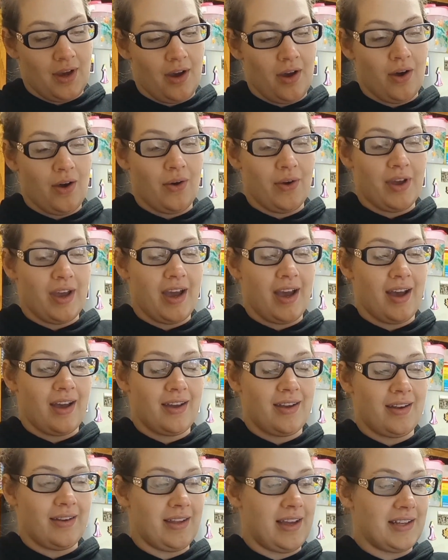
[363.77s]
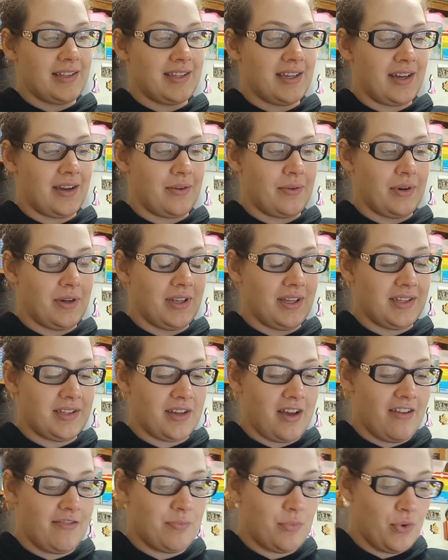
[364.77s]
Oh yeah, that's like a really
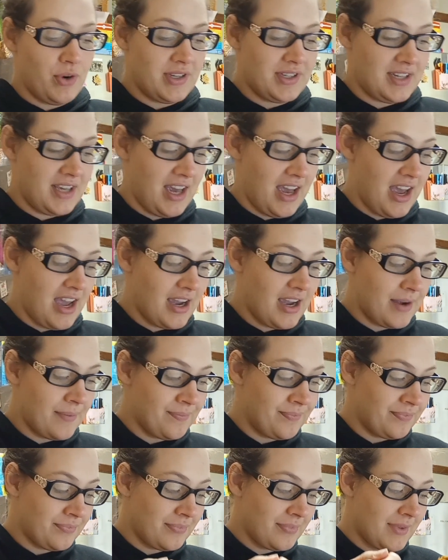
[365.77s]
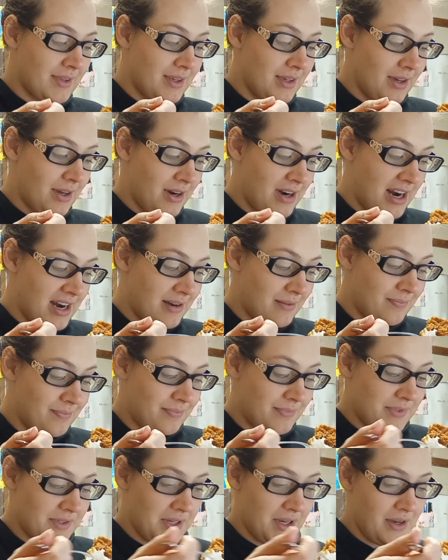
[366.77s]
soft, moist cake. All right,
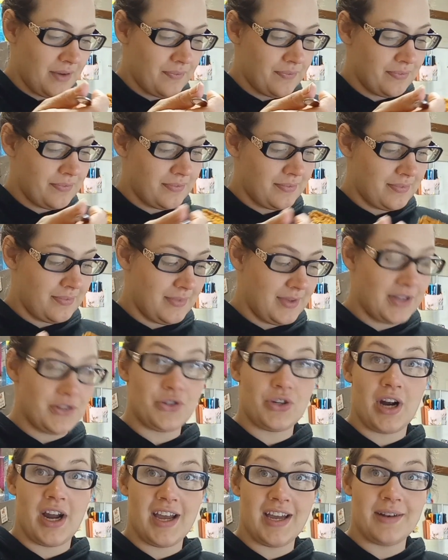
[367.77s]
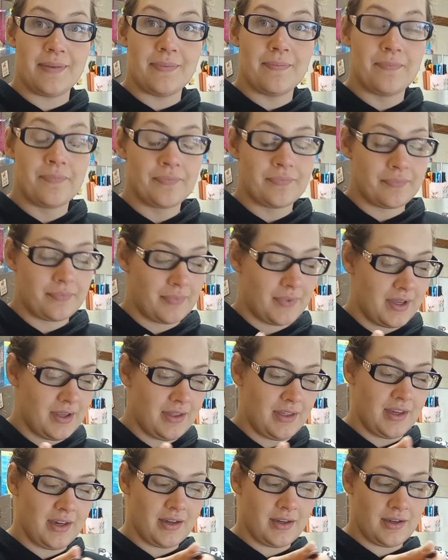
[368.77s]
so let's try it.
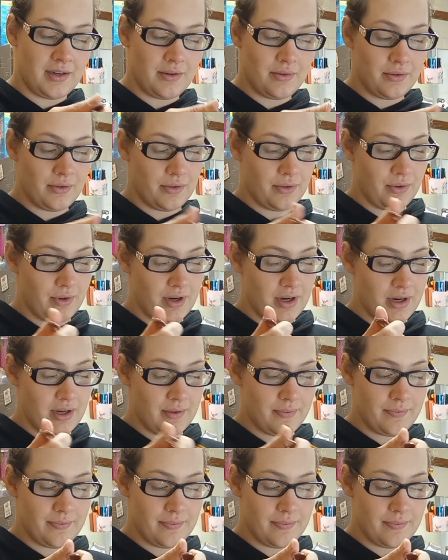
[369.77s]
Thank you, Lord.